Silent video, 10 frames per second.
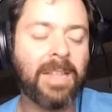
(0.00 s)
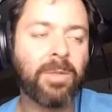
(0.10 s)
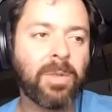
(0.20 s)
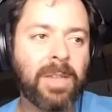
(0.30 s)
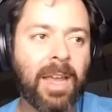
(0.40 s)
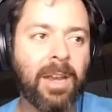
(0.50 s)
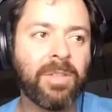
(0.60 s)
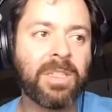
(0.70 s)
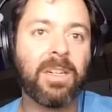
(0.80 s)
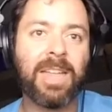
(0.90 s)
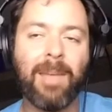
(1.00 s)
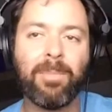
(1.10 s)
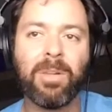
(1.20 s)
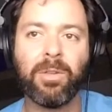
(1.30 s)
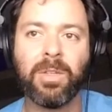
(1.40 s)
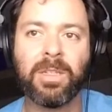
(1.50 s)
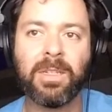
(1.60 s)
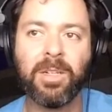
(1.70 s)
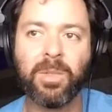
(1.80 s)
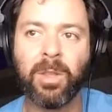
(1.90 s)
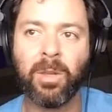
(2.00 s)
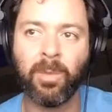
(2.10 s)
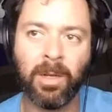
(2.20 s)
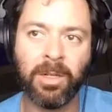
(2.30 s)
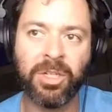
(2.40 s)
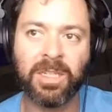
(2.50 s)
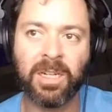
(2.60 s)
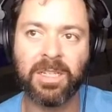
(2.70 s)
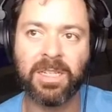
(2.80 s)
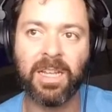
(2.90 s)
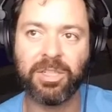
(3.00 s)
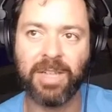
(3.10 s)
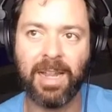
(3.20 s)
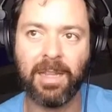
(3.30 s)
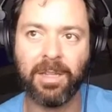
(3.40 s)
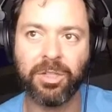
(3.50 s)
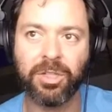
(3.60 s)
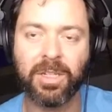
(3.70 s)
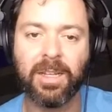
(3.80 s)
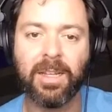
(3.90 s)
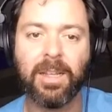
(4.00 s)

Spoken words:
That's what kind of starts happening through the series, where the religion starts to get challenged